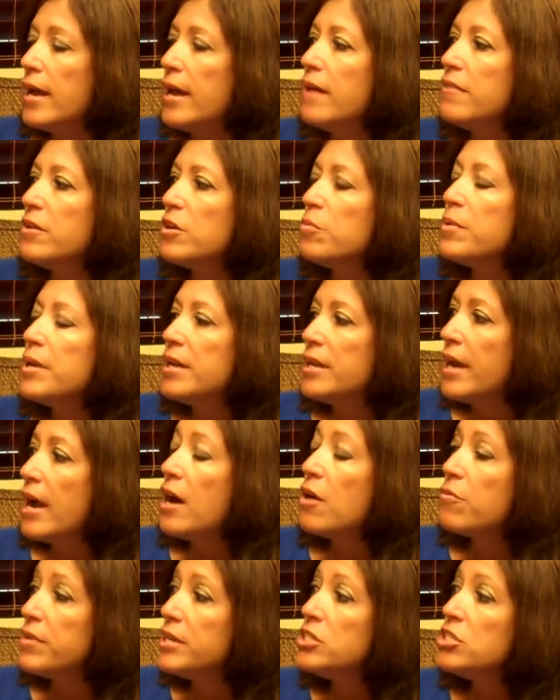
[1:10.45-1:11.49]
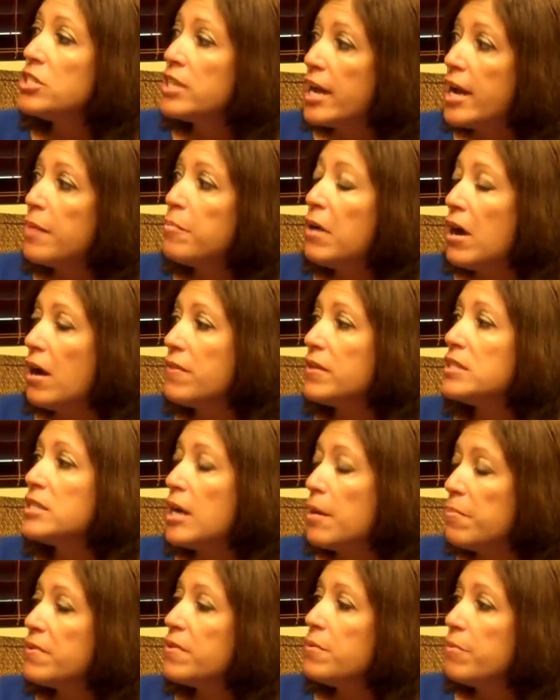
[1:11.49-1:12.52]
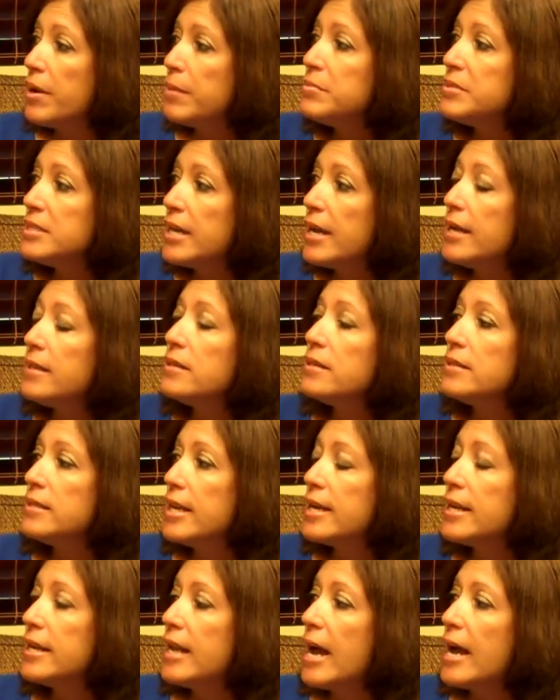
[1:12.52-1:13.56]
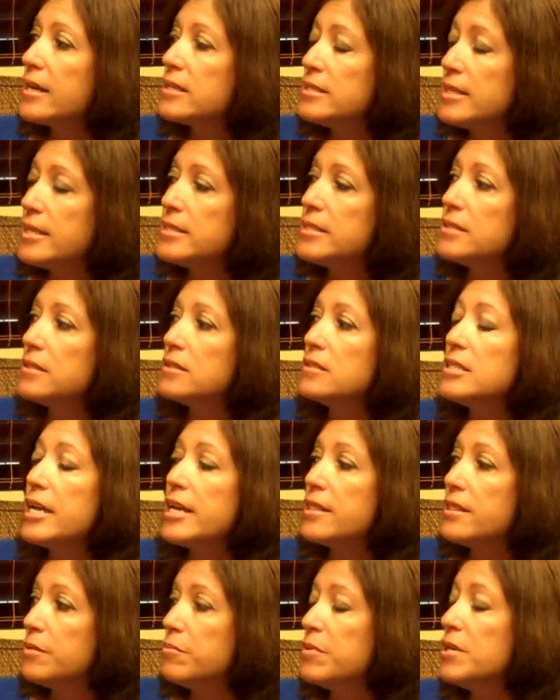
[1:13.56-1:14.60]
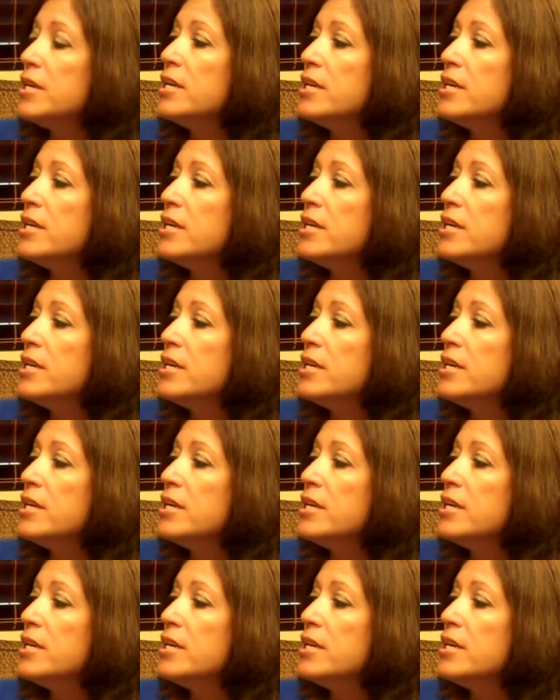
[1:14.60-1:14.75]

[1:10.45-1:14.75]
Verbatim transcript: and there'll be an outreach tab on the top of the website that they can access, and it'll take them